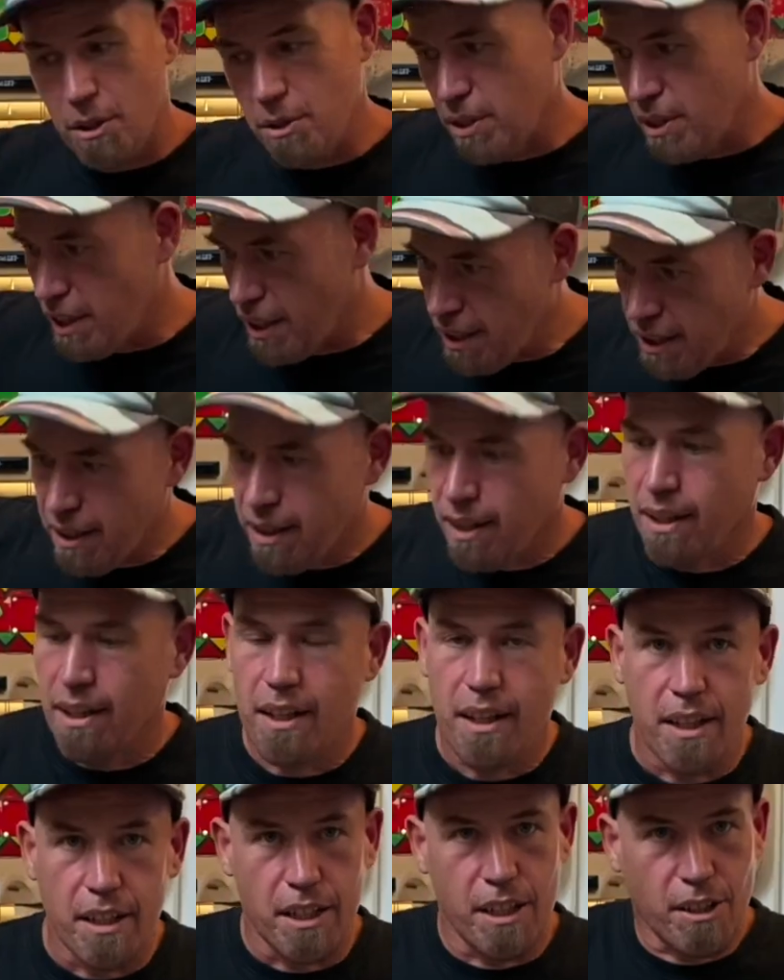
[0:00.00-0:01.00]
that
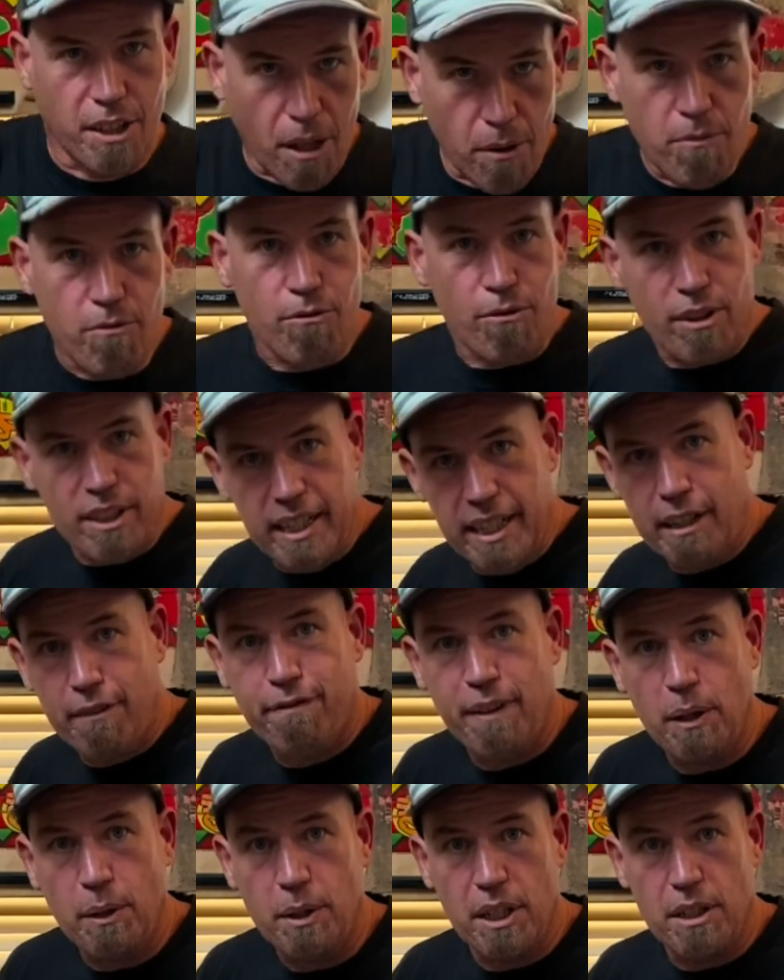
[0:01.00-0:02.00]
you don't really
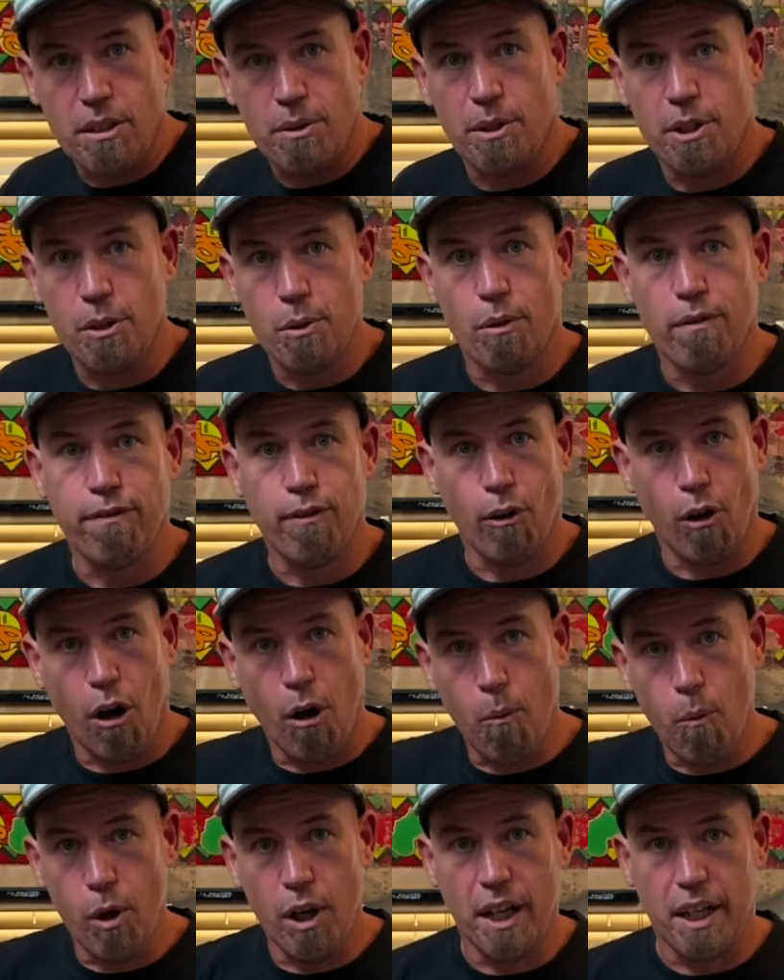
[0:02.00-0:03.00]
feel you're doing an awful lot
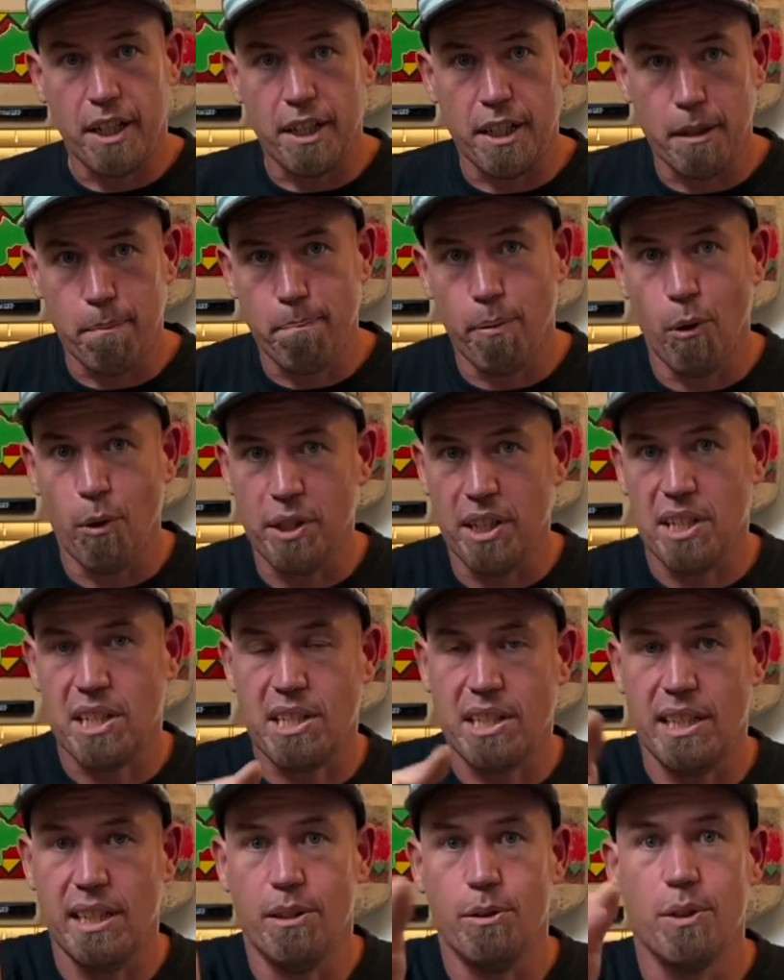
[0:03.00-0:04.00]
of work and the board is
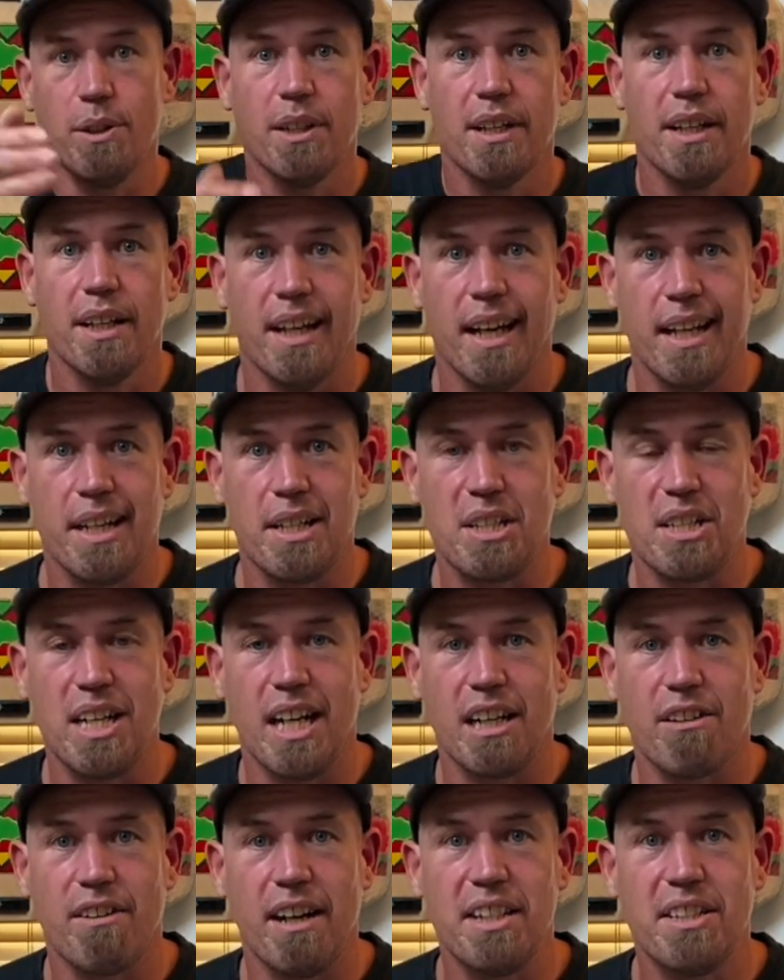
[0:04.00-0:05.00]
still
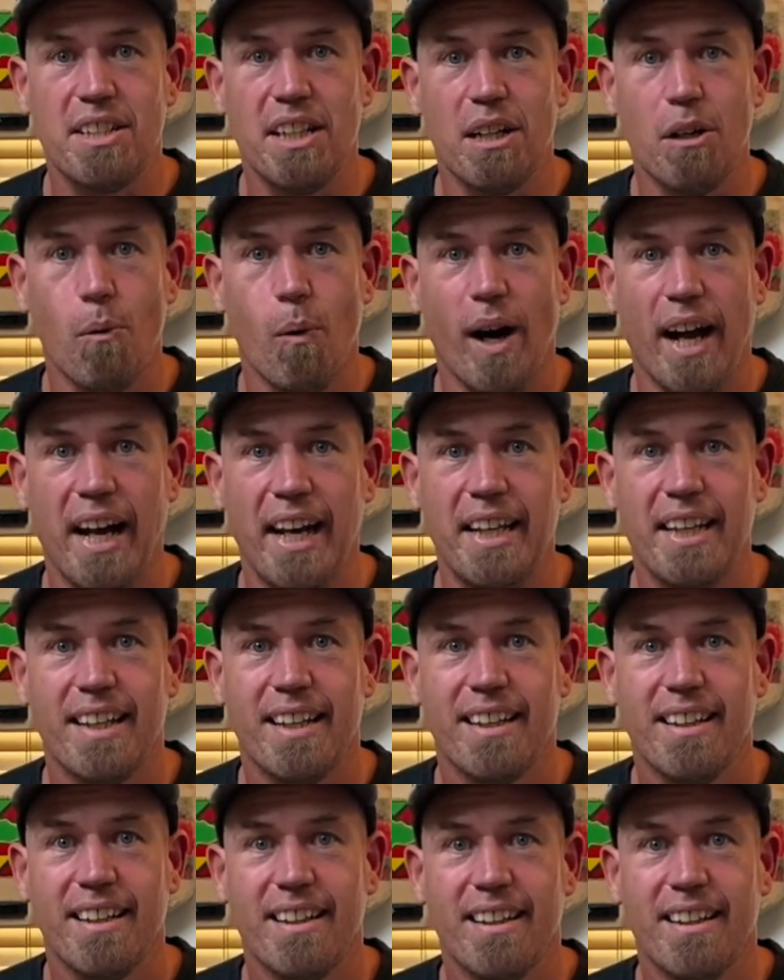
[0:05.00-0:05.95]
accelerating away.